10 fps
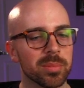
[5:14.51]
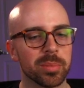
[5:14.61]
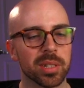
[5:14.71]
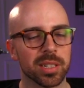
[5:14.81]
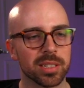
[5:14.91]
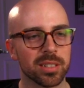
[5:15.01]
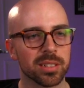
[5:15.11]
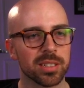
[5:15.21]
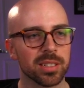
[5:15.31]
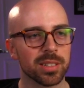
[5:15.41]
Maybe I can
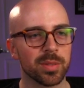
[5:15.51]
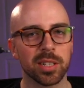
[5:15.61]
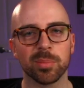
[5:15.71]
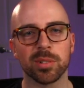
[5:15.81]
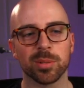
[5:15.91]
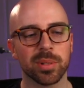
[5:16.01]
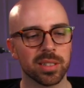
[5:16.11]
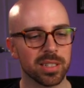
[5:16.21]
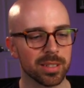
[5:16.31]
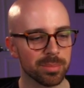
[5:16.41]
talk to the developers
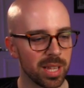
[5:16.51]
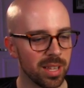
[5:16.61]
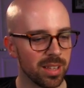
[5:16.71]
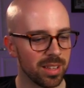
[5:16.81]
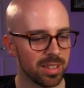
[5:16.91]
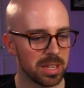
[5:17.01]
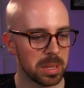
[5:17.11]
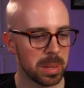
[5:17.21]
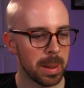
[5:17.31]
about that.